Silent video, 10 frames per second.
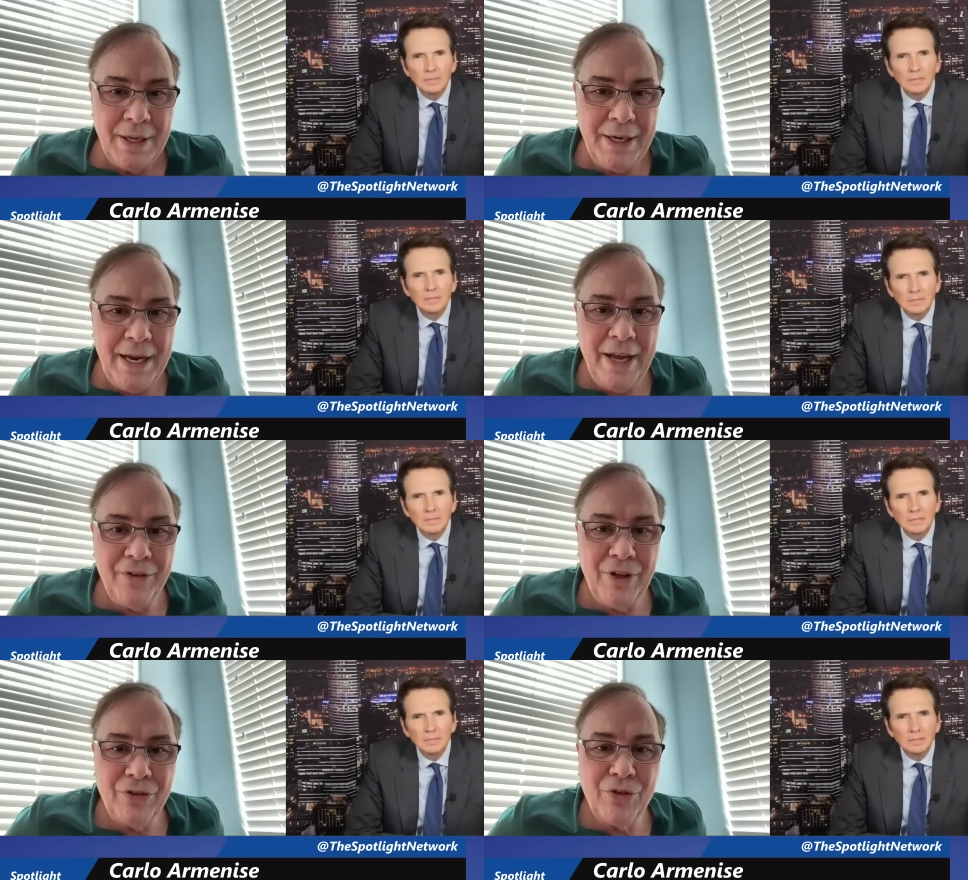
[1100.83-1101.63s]
Speaker 1: And he
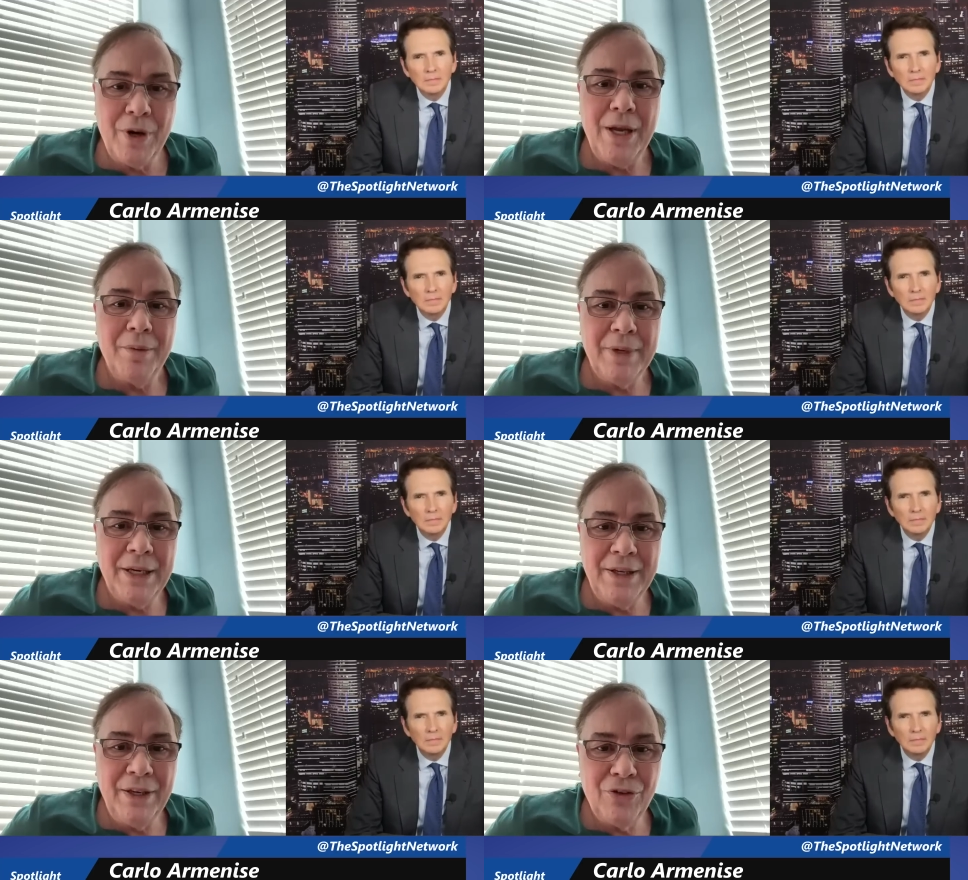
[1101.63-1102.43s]
has this dream. And
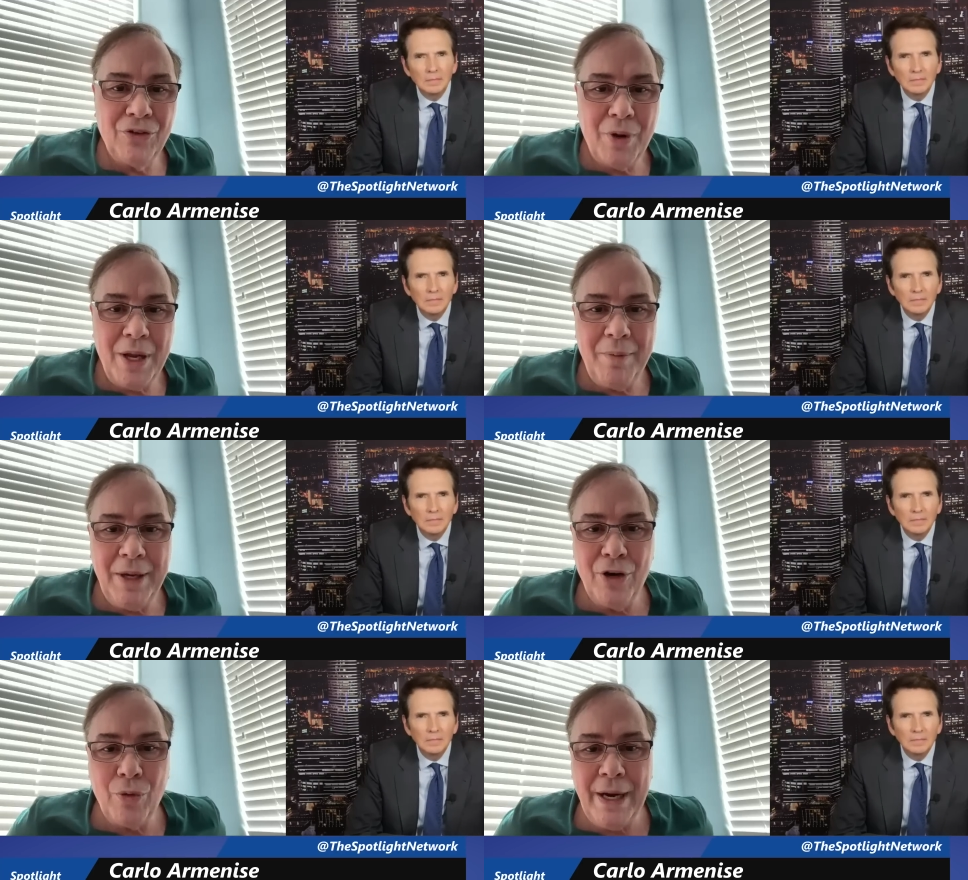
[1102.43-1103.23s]
in his dream,
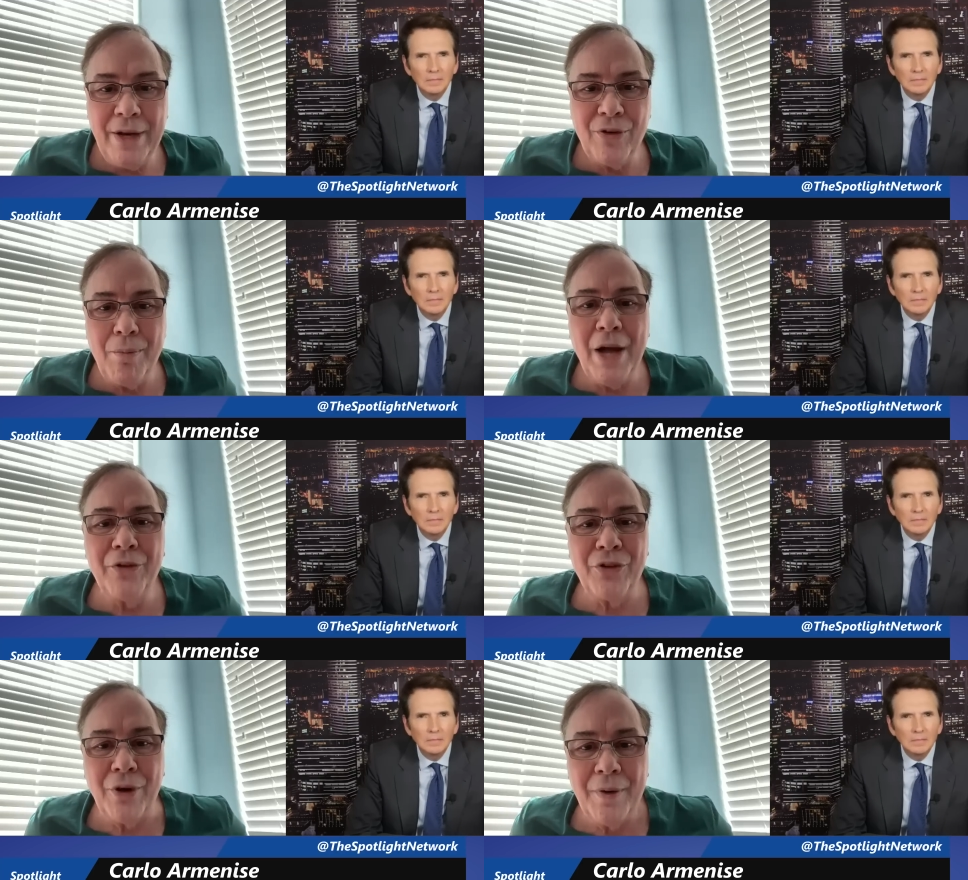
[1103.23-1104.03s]
he creates a
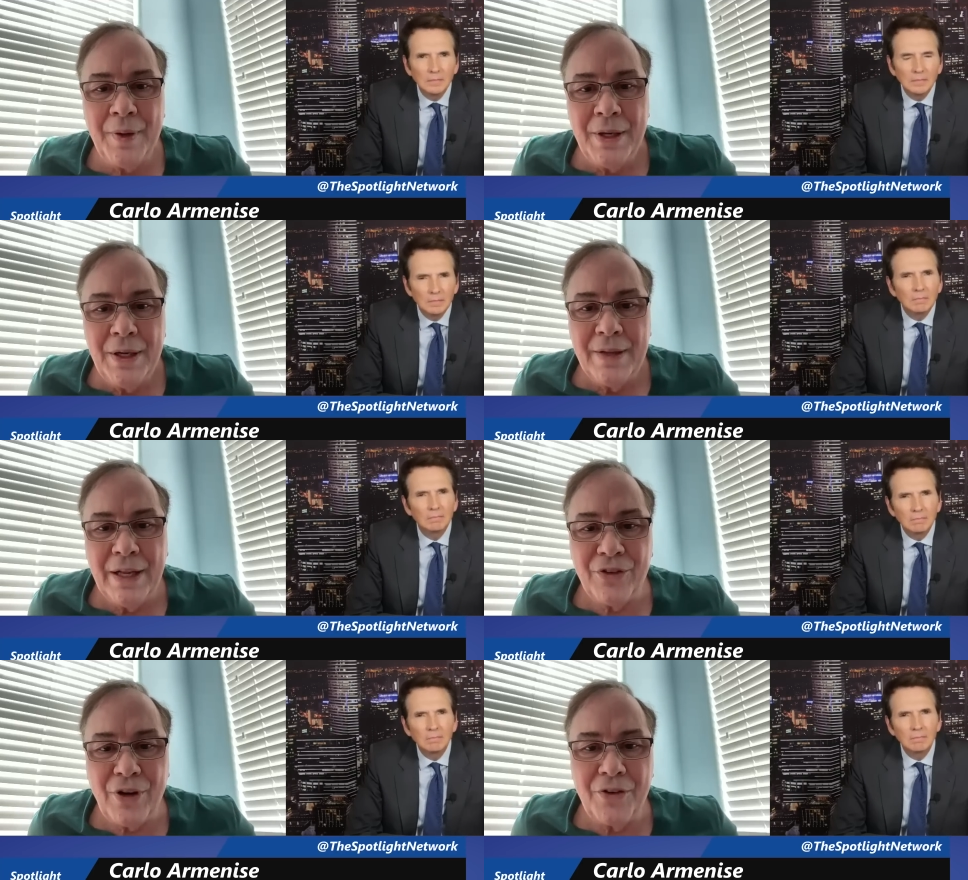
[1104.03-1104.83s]
monster
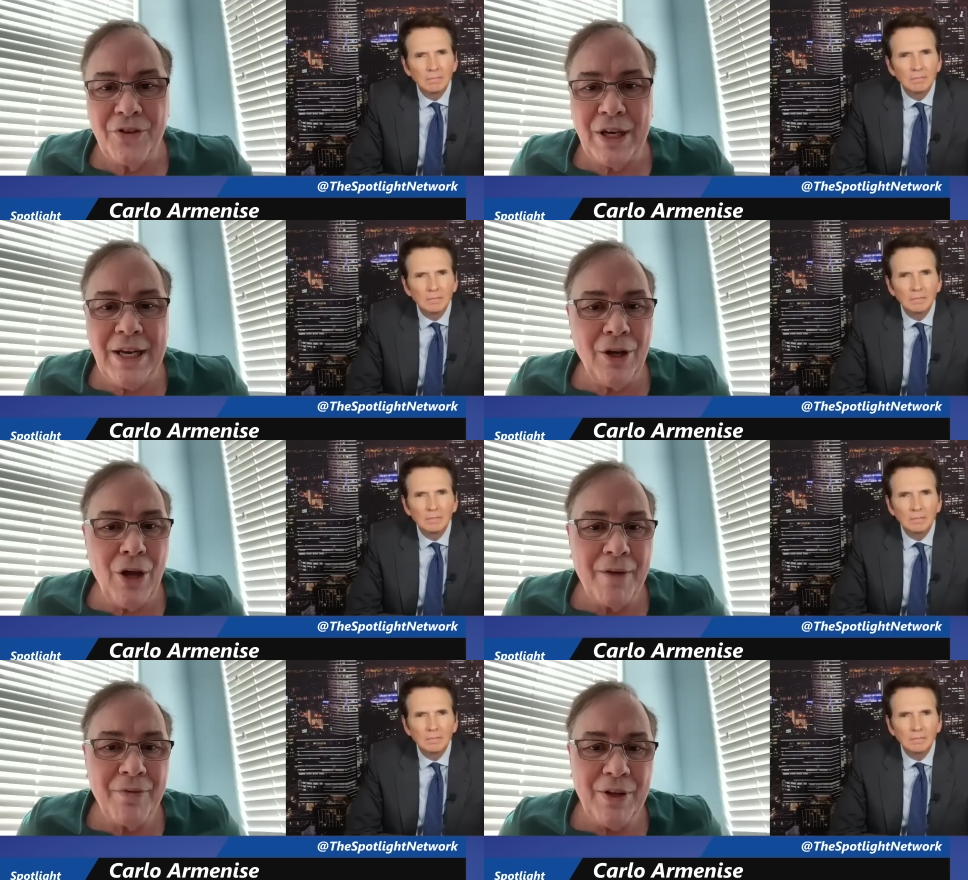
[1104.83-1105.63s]
that starts to kill
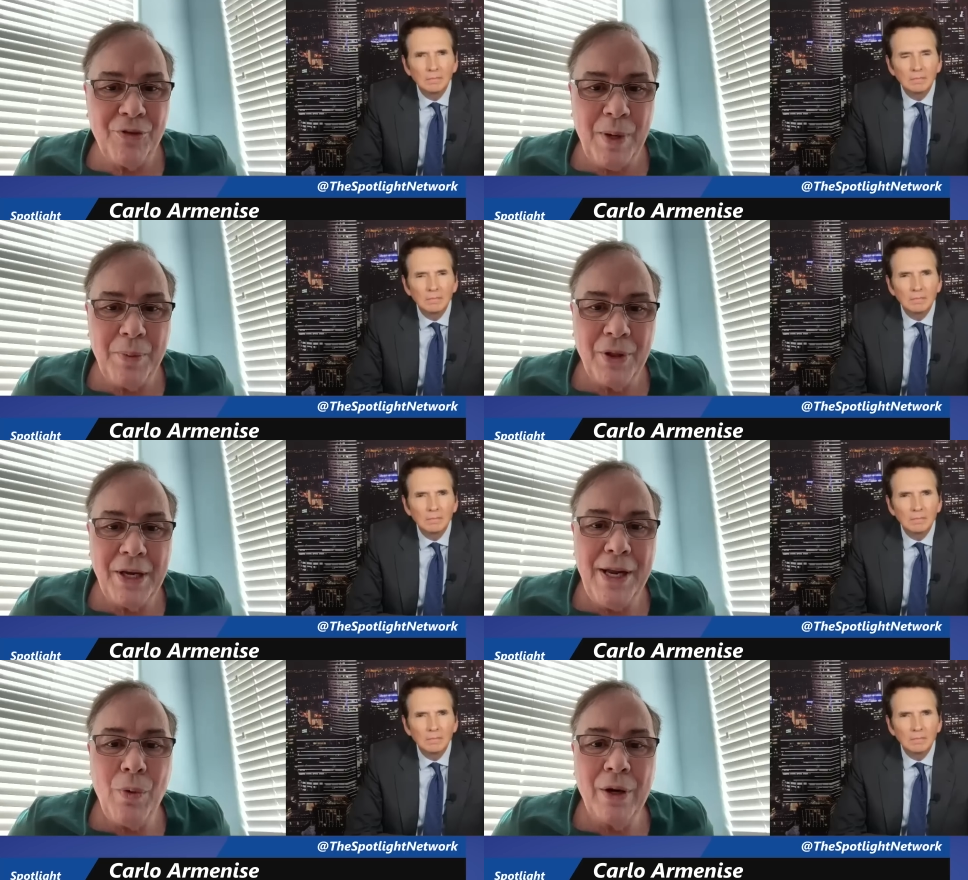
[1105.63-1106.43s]
off these people
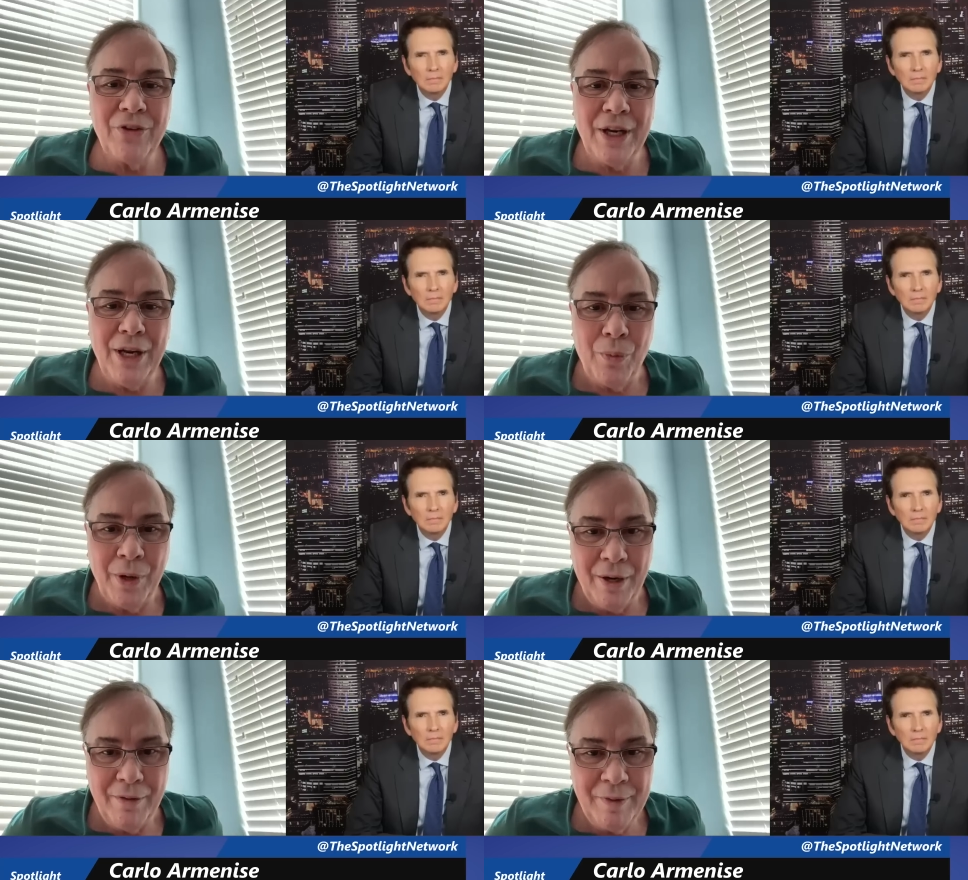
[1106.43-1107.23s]
that he wants to get
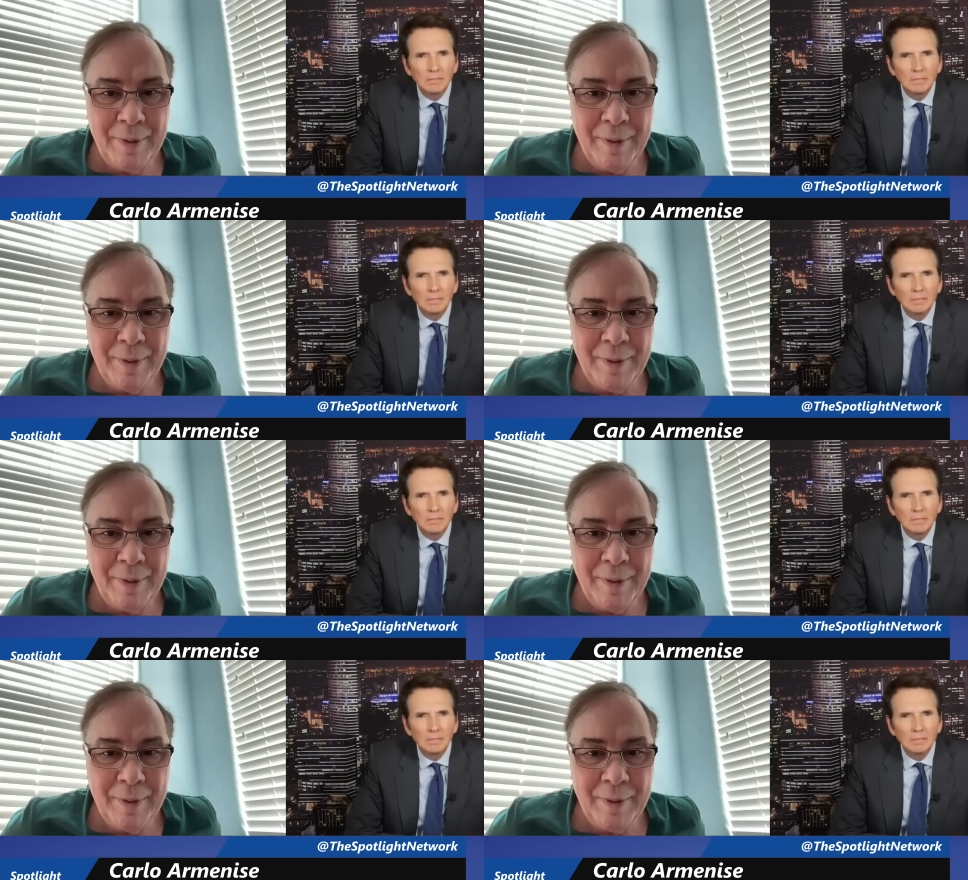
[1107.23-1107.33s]
rid of.